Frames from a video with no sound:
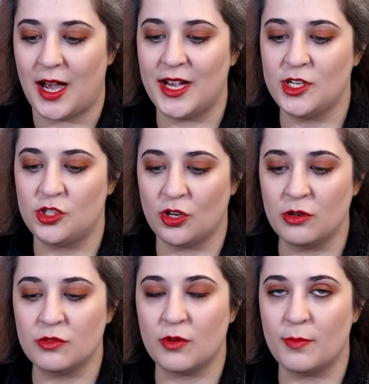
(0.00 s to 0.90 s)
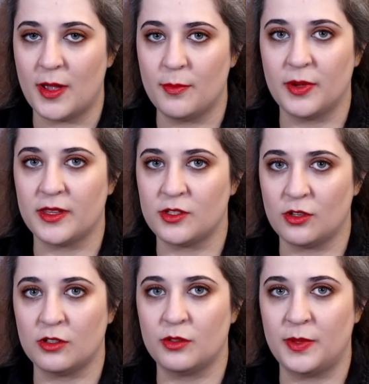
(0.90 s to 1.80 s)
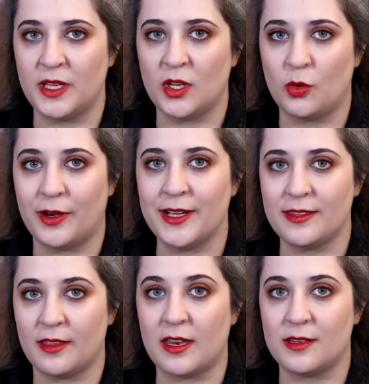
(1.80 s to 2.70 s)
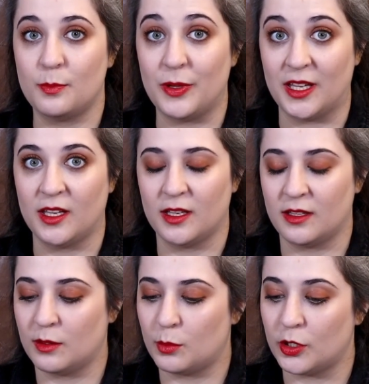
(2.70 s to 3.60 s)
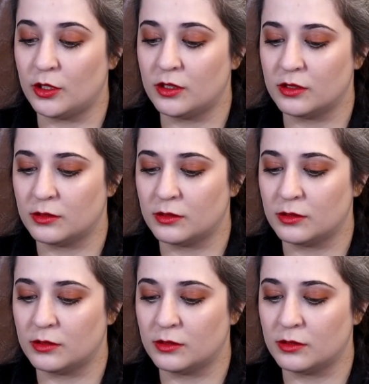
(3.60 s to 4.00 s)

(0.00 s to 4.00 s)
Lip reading: I don't remember the dog being quite that big in the book.